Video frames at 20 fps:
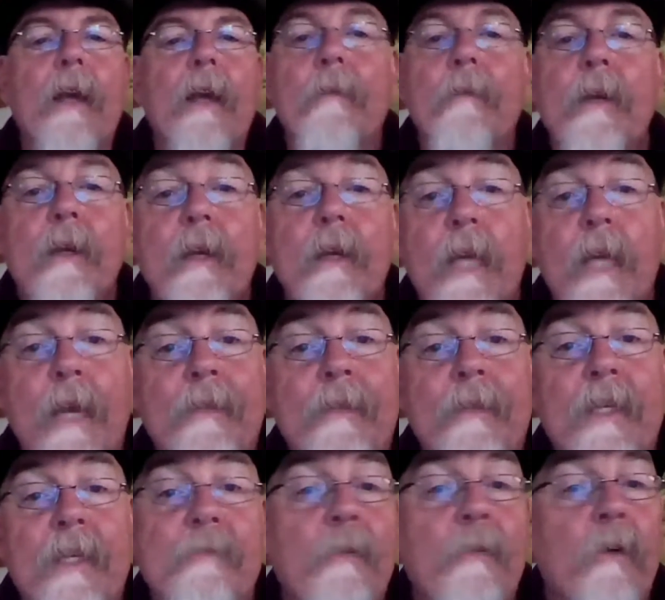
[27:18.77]
And at
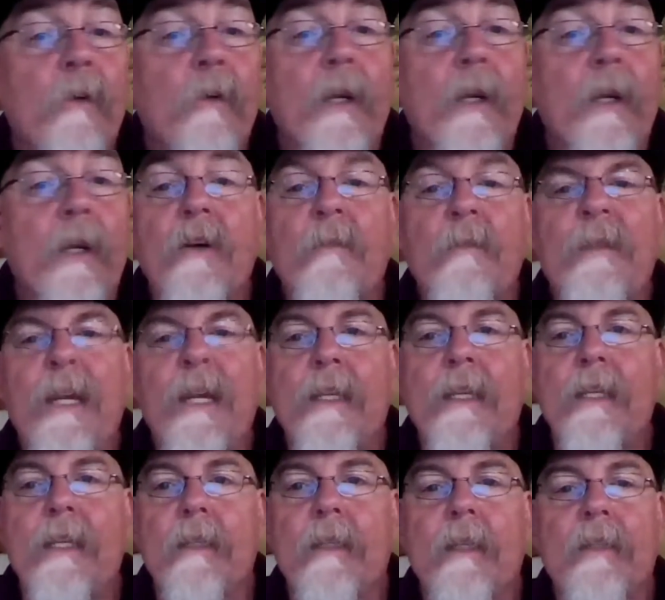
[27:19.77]
this point, there's no
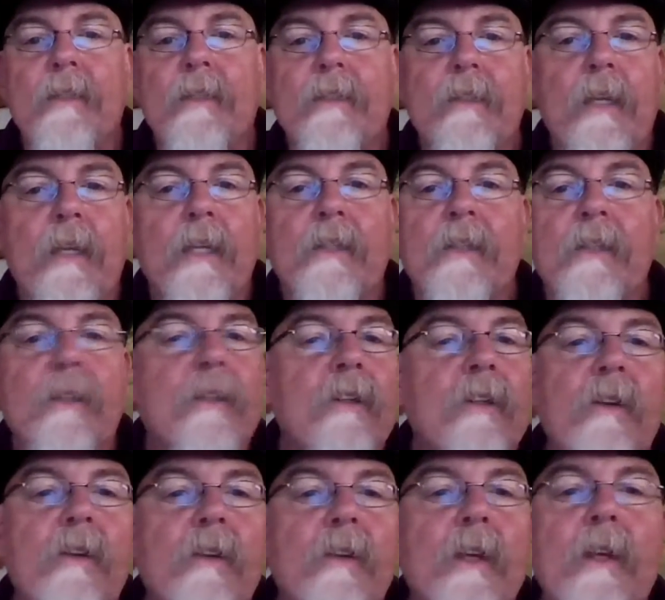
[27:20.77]
pending legislation to
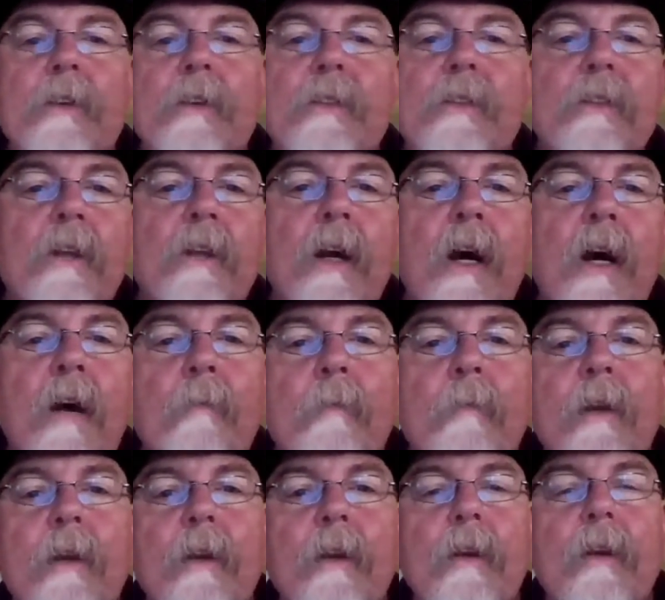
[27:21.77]
do this.
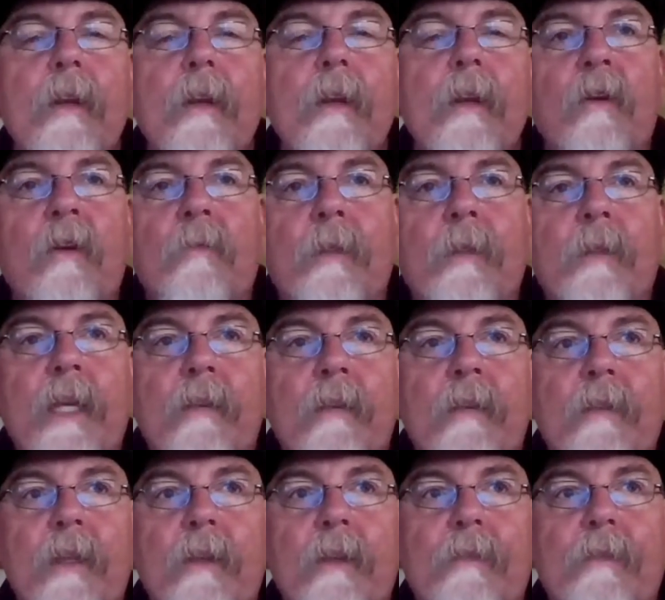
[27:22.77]
I don't
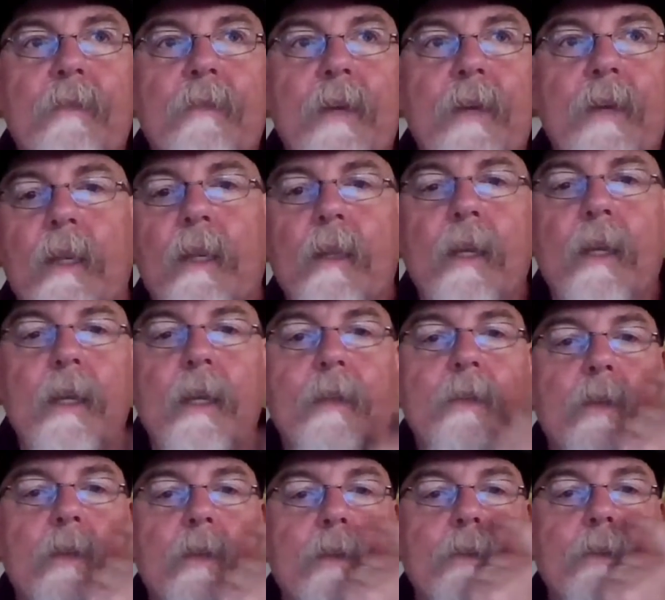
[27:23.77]
believe that the federal
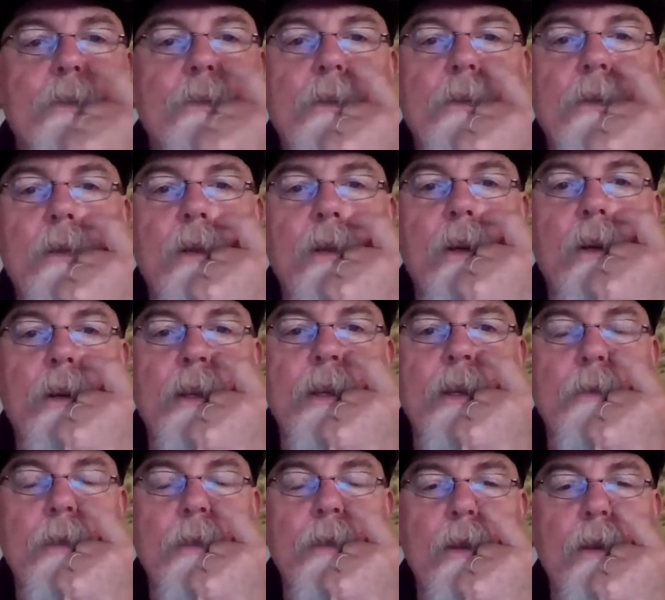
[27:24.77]
regulations
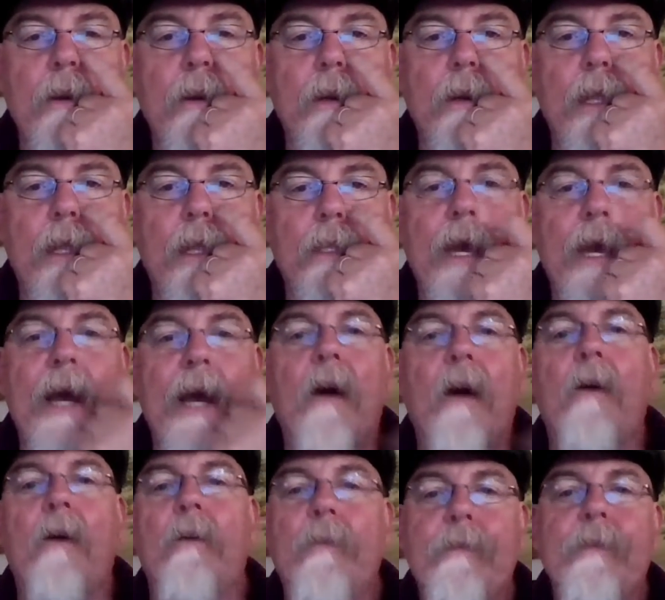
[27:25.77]
are
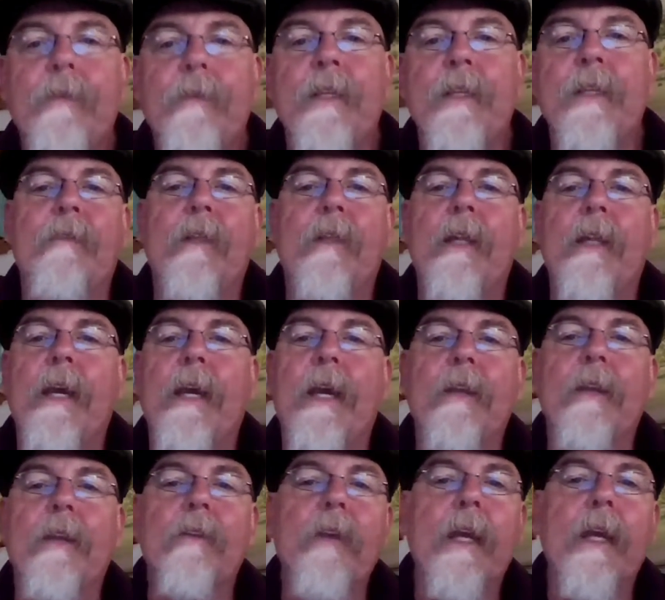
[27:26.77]
allow this kind of a
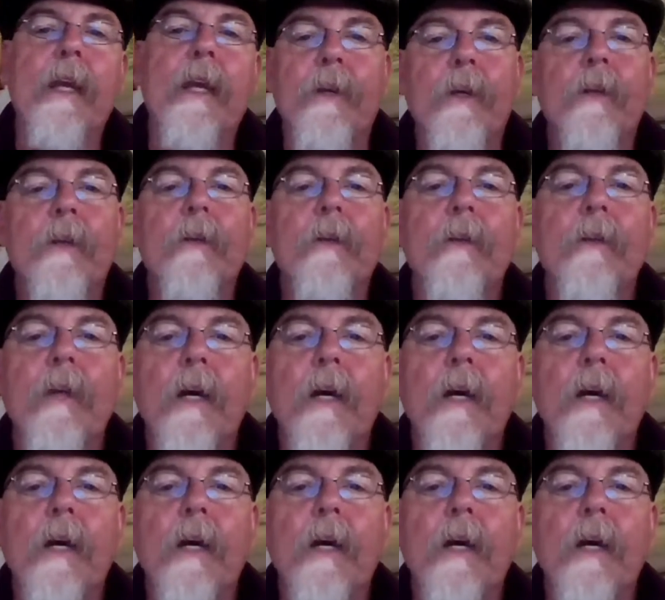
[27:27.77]
land transfer.